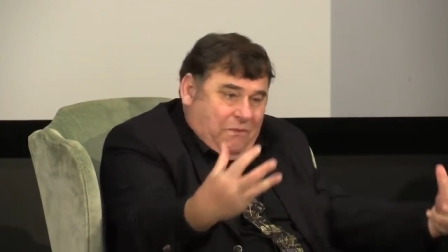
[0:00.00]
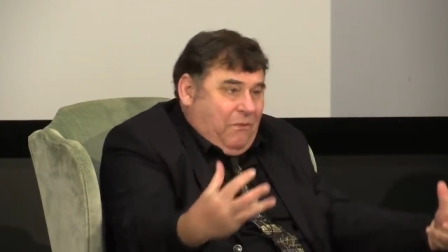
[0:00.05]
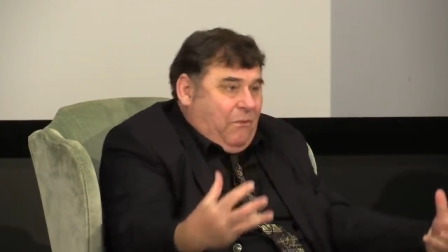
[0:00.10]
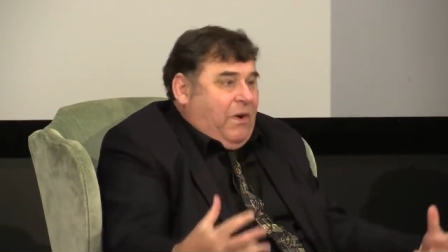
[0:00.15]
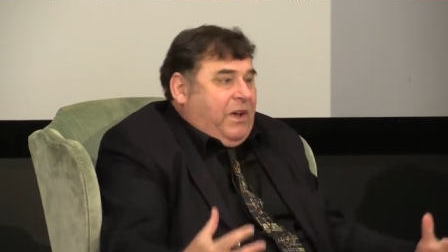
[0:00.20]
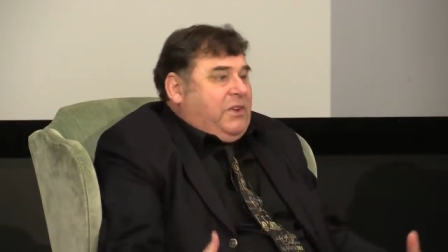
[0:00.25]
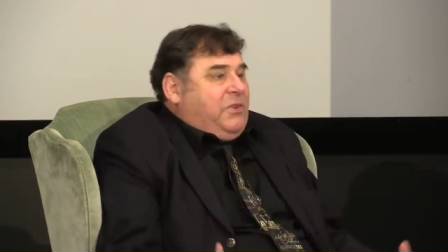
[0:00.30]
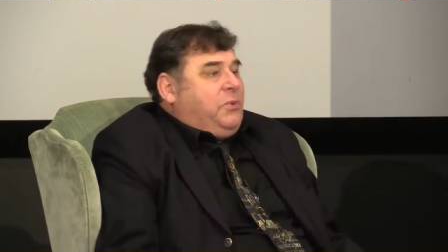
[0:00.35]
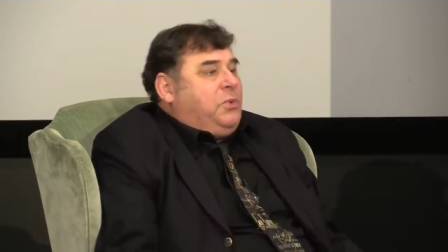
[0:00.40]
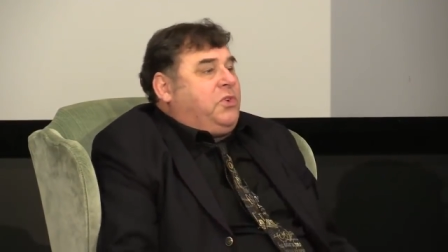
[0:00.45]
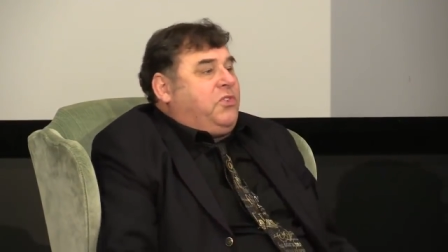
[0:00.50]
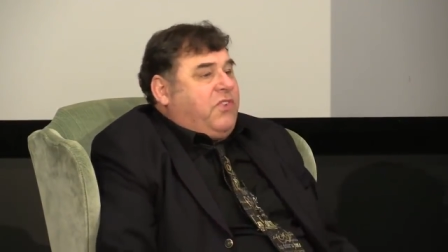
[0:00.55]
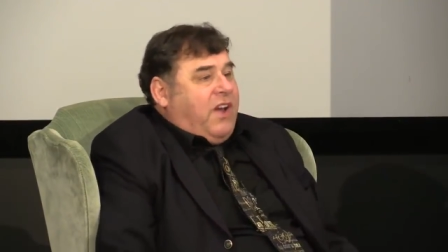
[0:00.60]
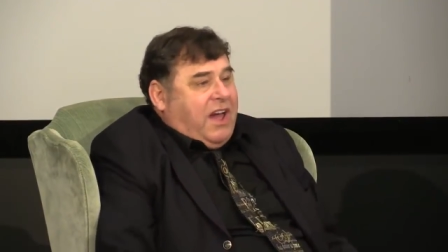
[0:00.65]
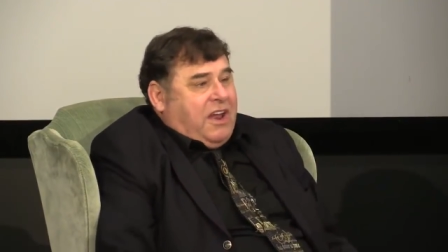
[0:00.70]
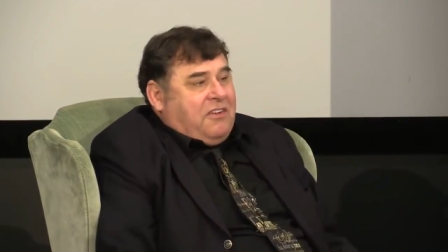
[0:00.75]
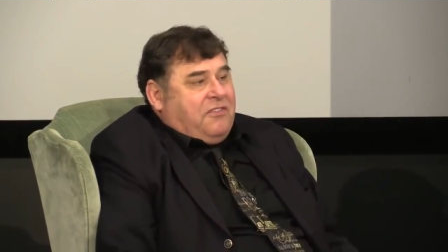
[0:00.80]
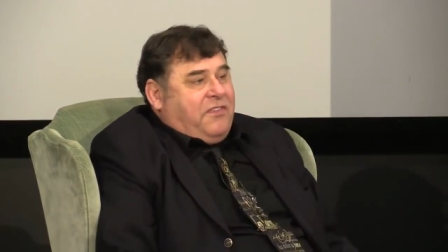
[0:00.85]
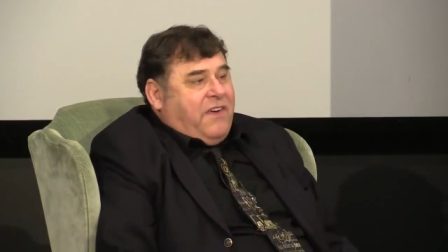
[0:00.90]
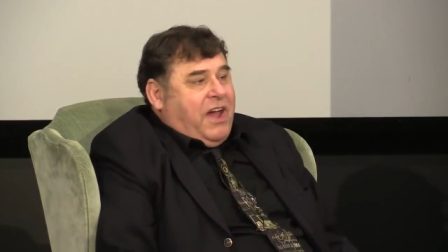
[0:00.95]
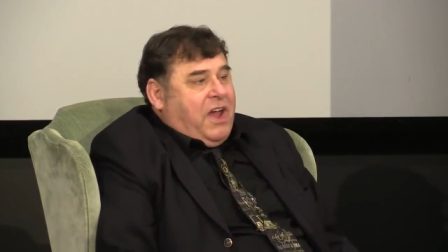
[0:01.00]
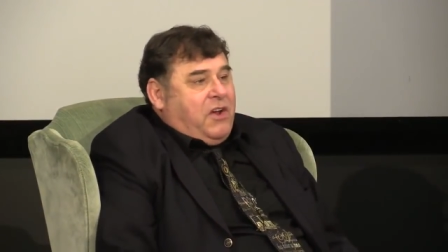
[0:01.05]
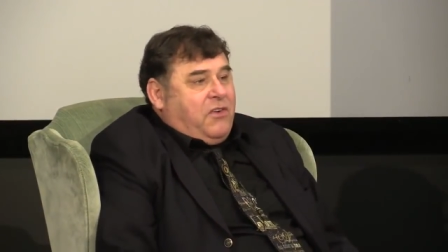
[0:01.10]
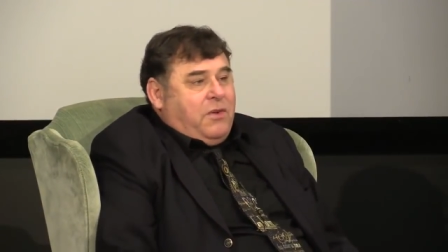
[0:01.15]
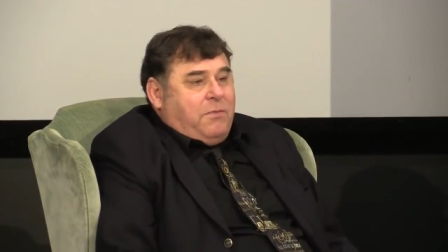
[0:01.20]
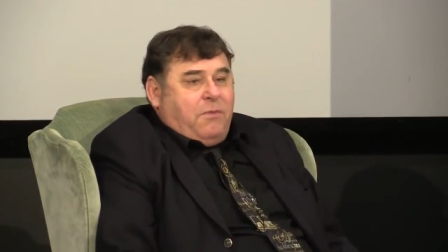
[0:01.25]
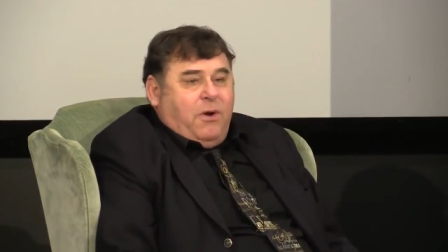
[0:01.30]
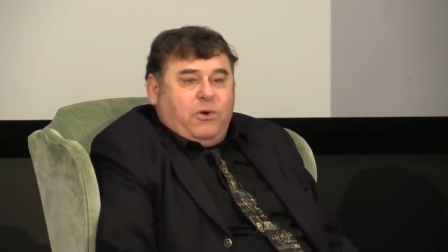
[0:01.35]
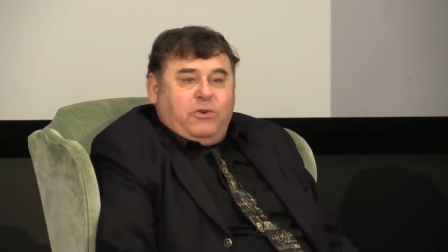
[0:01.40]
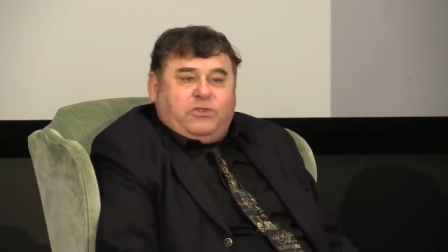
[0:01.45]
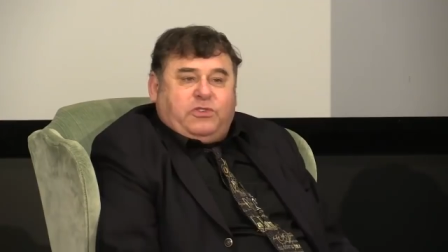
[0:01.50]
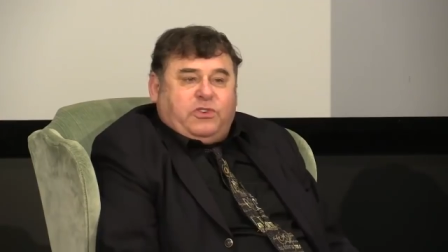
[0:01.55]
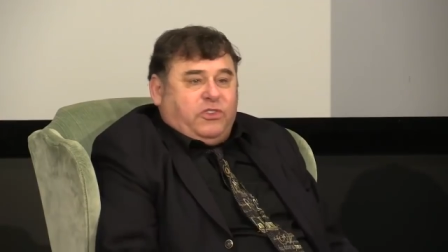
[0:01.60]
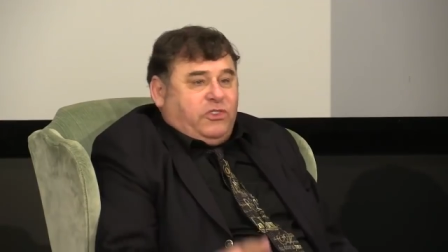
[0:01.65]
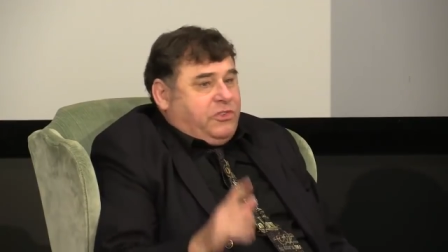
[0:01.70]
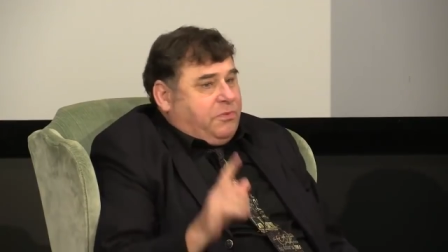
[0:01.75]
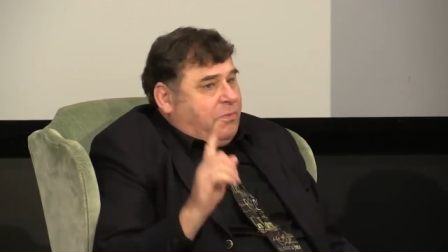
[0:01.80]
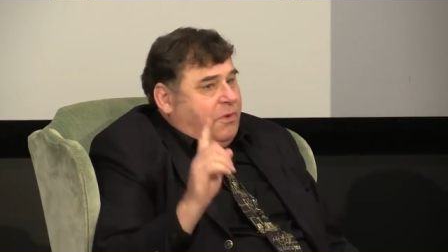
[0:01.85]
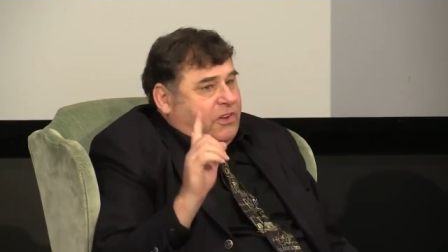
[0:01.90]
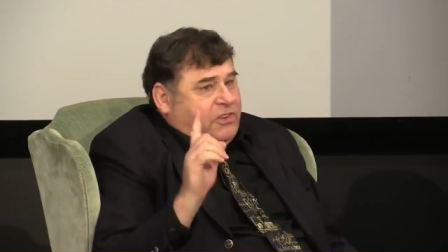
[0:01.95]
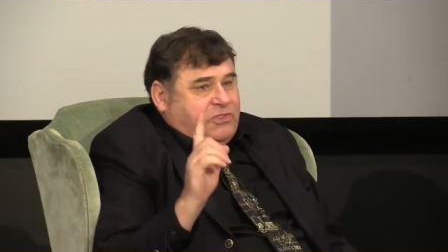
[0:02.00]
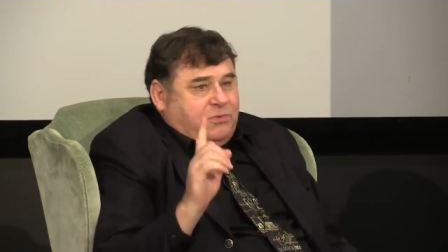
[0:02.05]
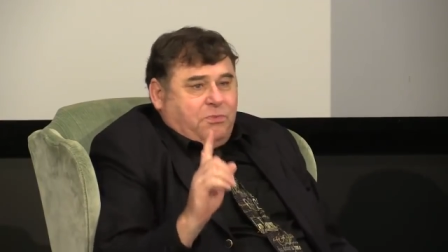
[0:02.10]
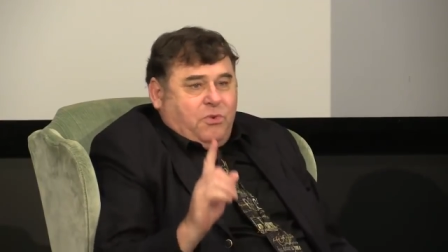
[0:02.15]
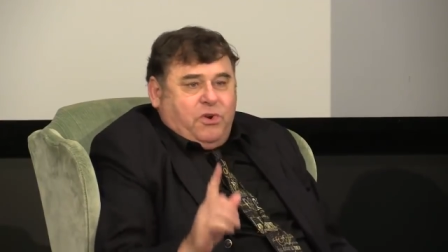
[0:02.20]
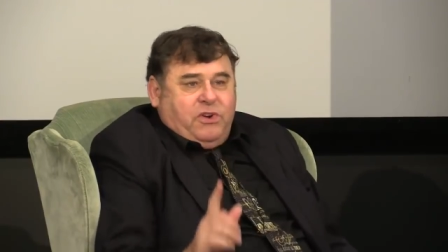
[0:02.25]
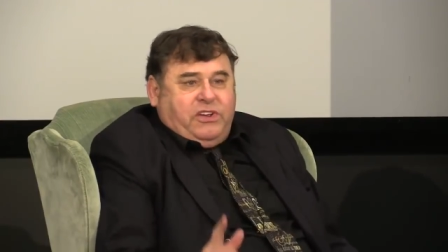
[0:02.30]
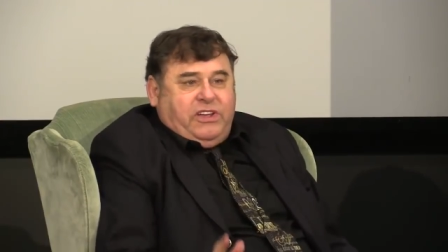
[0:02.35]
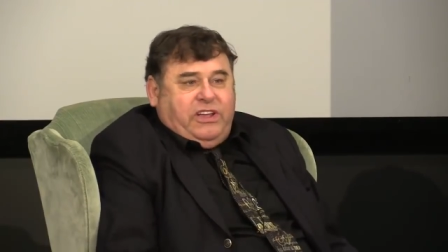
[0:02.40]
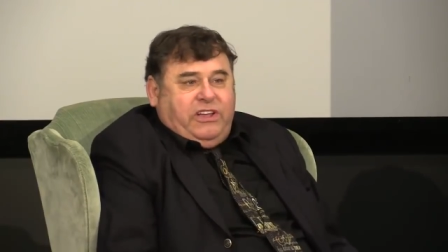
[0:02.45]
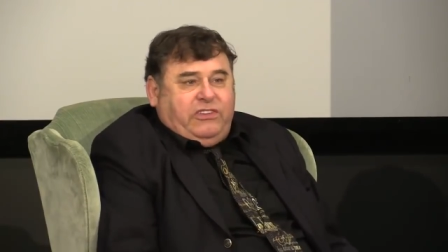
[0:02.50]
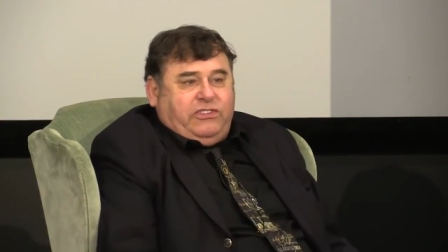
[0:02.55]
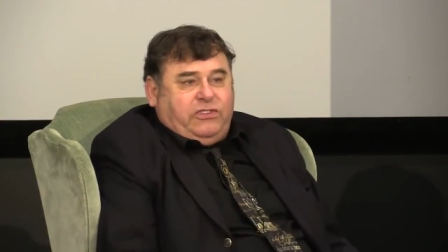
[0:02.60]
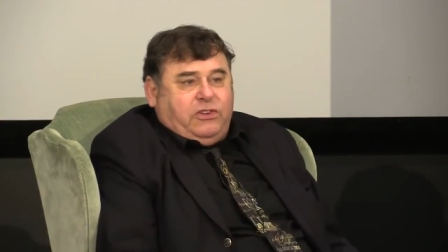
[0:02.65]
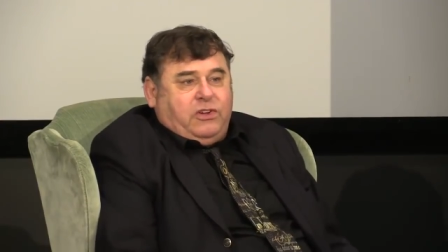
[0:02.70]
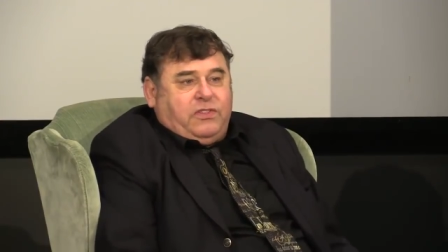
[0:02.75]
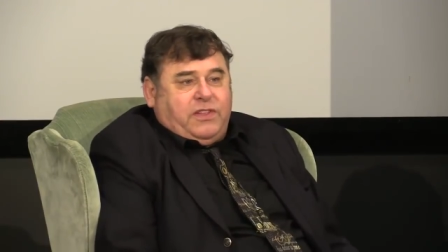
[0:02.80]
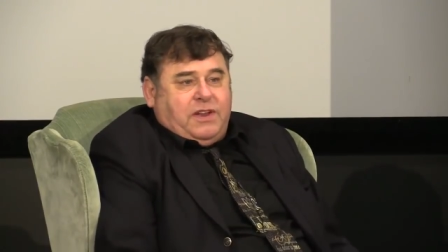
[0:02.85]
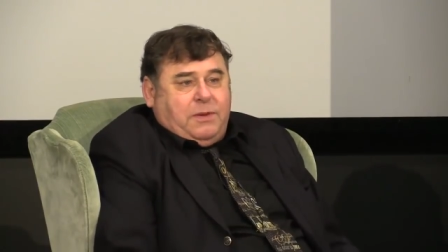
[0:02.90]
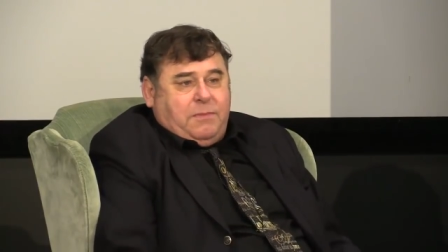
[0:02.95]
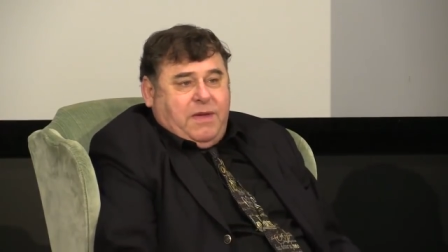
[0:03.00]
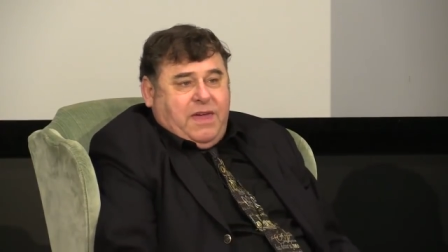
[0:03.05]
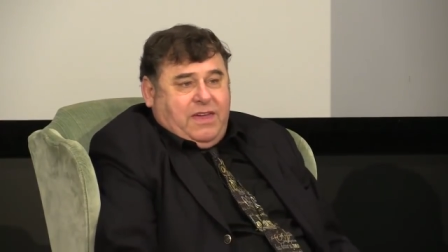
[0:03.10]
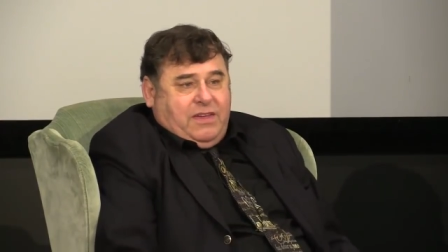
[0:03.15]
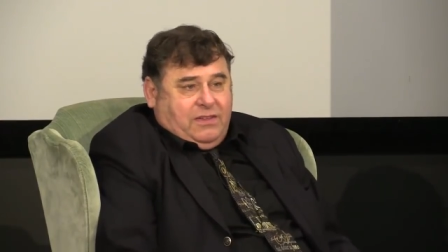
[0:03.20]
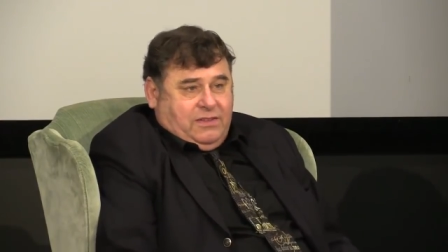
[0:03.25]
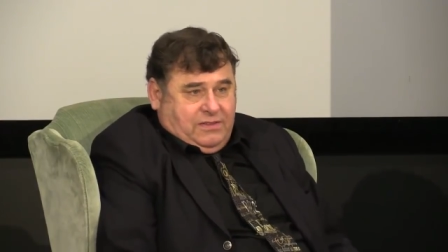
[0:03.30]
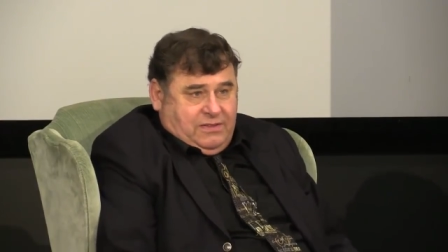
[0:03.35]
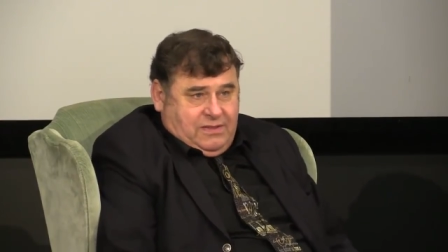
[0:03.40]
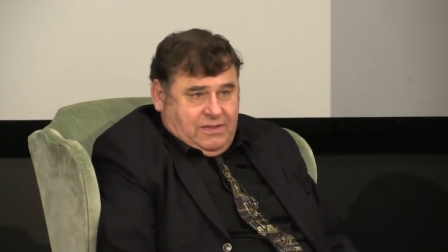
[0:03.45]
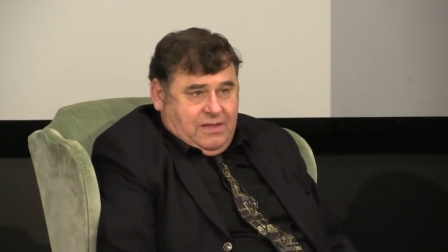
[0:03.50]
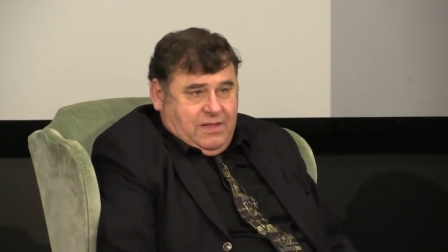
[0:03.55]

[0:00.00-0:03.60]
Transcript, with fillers: what would gratify her emotions much more easier than a male.